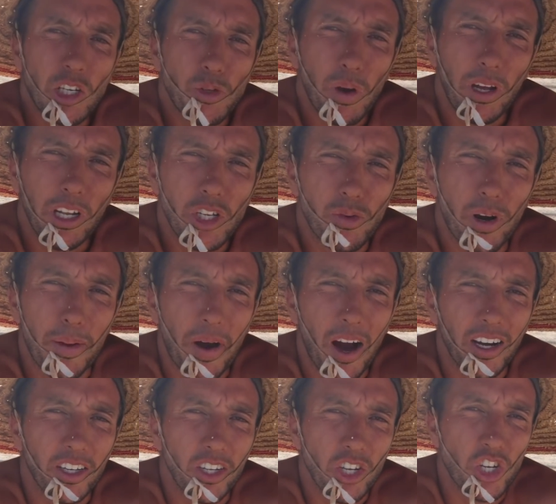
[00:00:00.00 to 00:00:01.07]
As well as
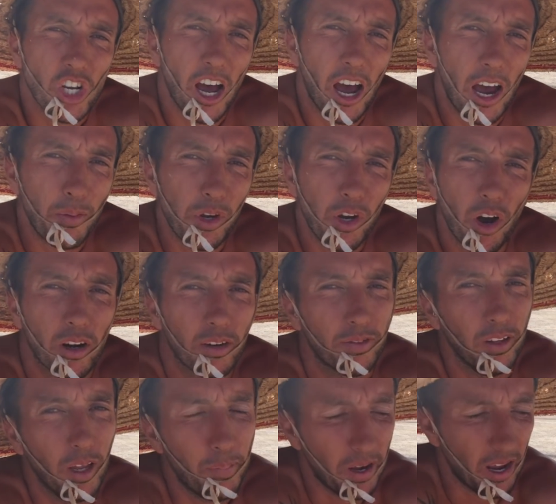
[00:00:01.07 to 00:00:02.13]
remarking the chain, we're gonna
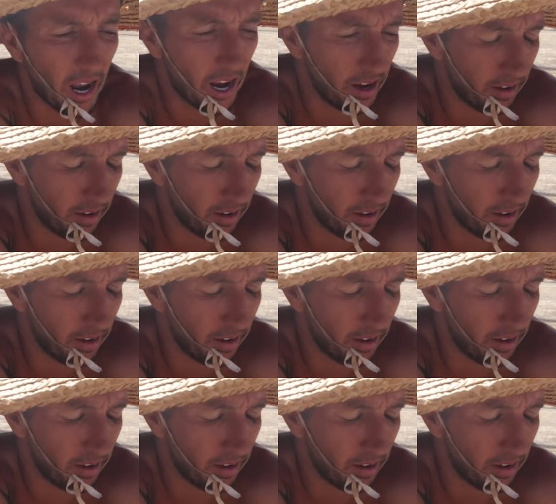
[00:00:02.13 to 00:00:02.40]
flip it